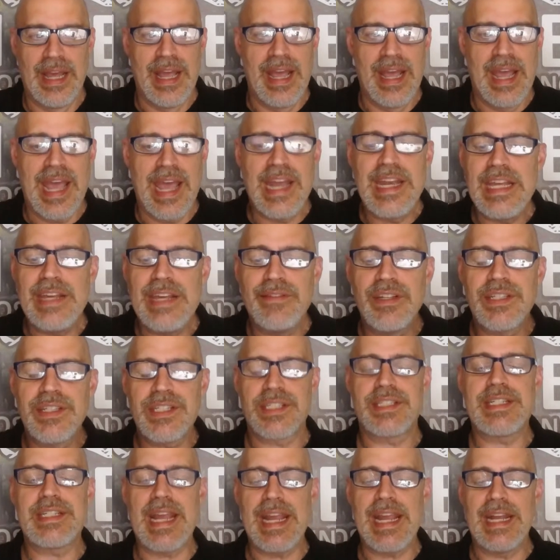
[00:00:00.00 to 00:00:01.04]
And he even
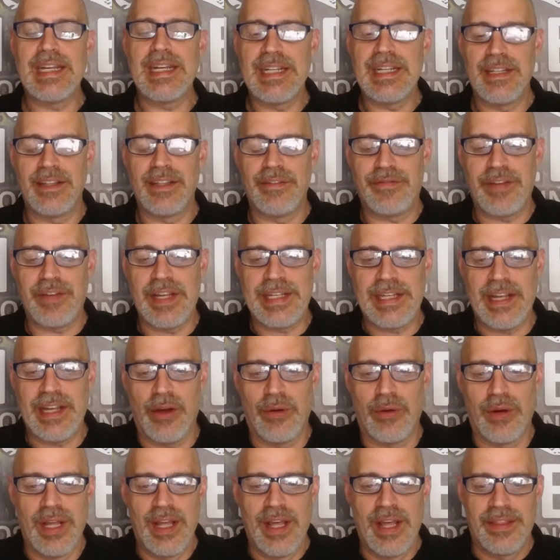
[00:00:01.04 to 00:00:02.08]
stated in the video